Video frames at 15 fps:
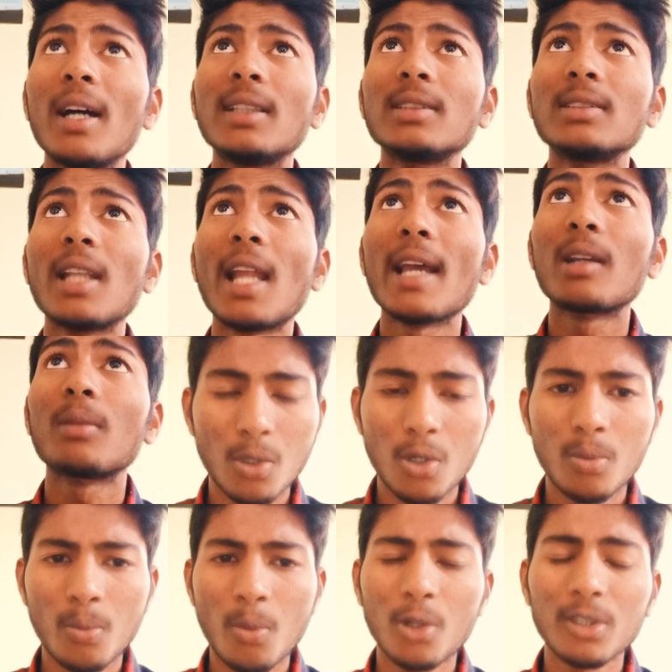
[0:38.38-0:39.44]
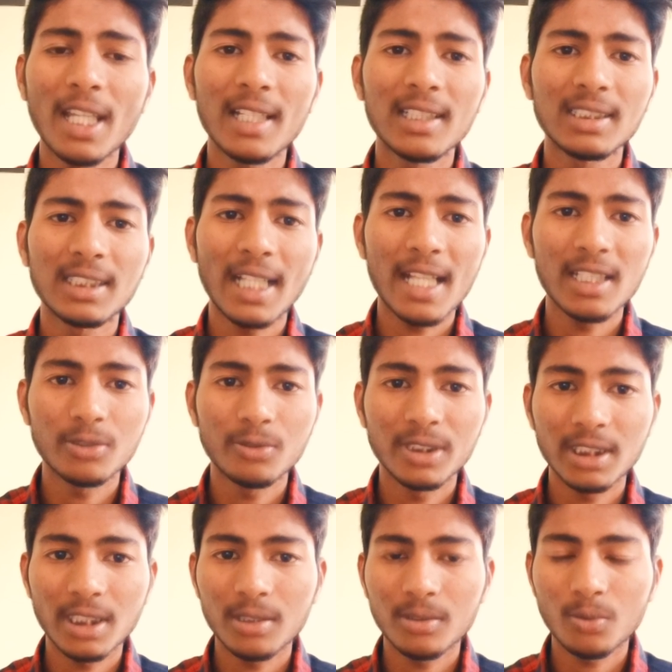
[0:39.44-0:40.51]
earned like more than 10x
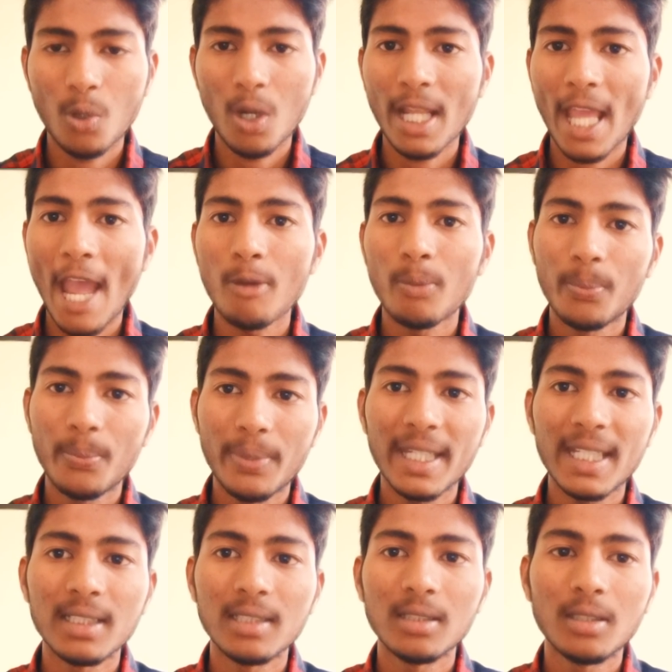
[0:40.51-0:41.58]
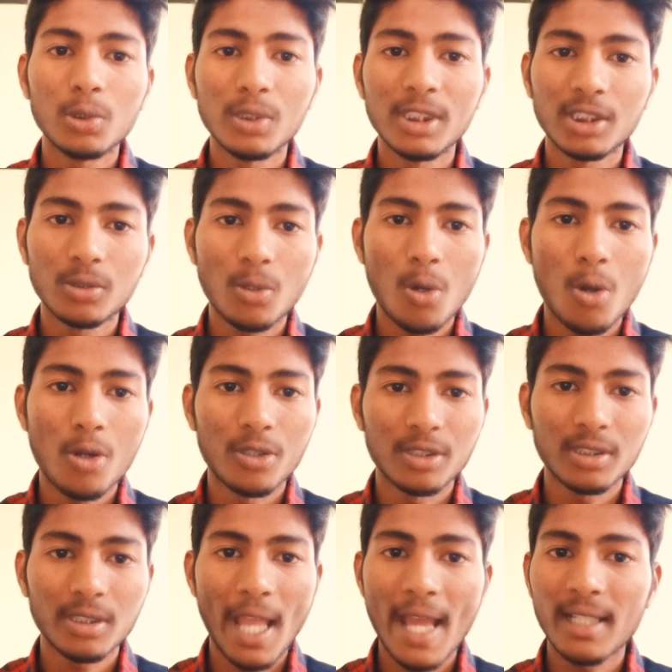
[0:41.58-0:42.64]
return what I have paid to this
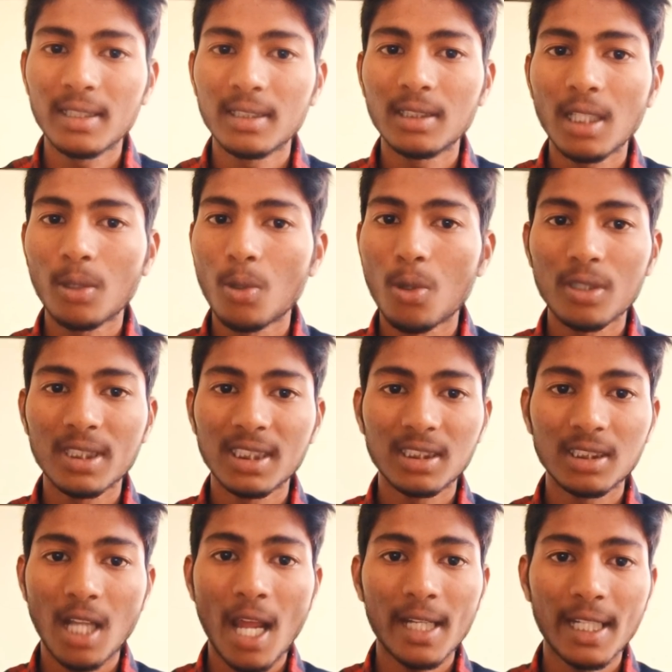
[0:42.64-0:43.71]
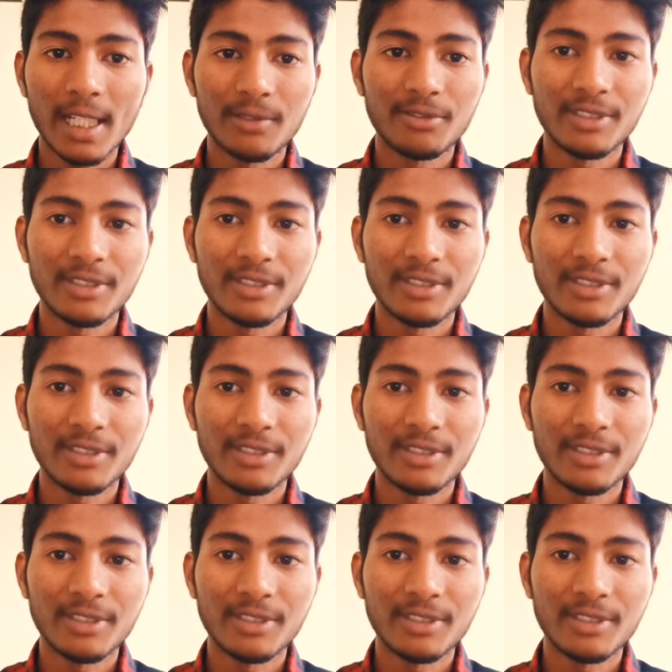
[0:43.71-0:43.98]
course, and the course is not yet